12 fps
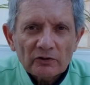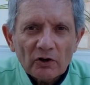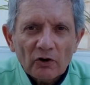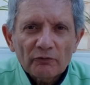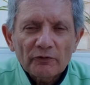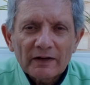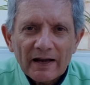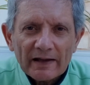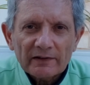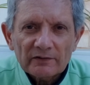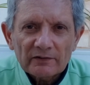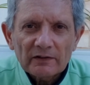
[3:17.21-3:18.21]
of
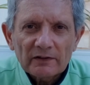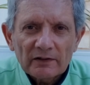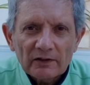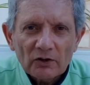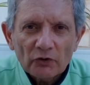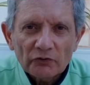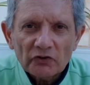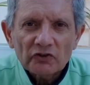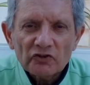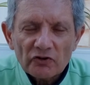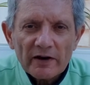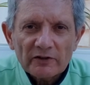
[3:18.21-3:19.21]
relaxed
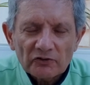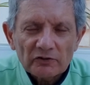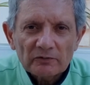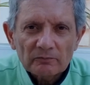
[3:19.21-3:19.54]
concentration.